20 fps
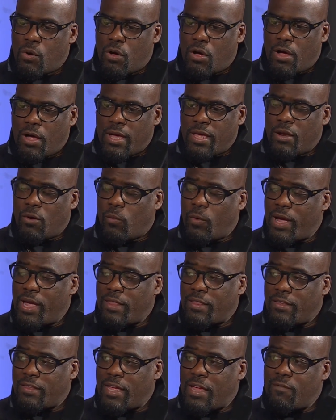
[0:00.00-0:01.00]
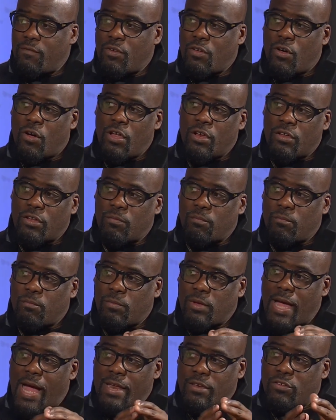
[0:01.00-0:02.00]
in a way that they've
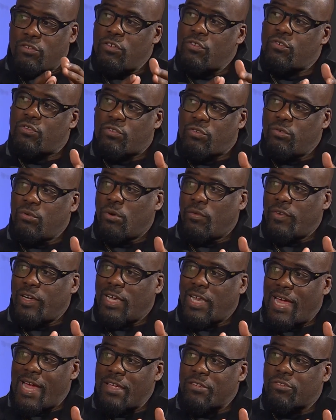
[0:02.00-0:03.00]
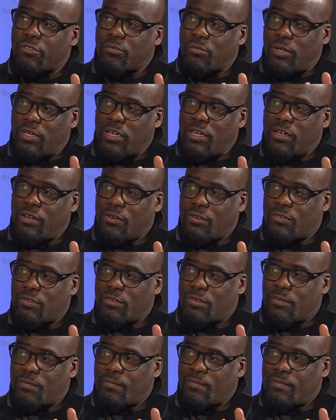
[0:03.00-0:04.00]
gotten used to over the last 3 years.
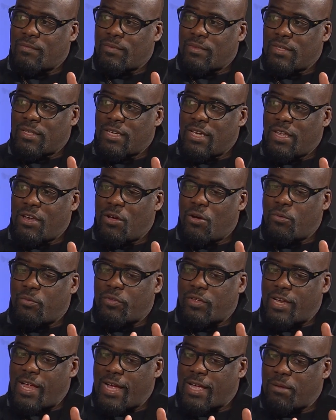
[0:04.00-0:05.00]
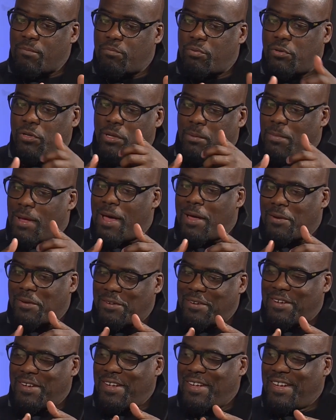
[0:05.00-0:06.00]
Right, right. In hopes that I can pull them out
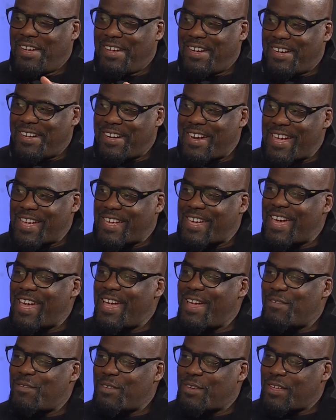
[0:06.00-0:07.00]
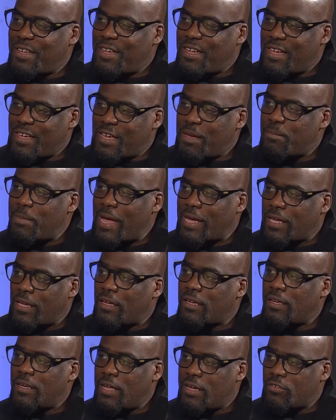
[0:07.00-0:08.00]
of that cave and get back in
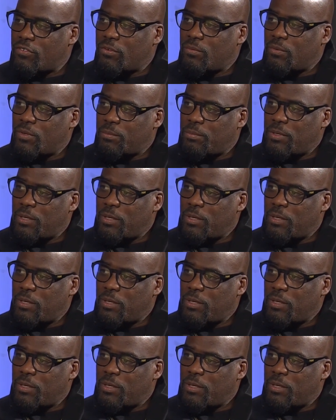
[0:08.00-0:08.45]
connection with people.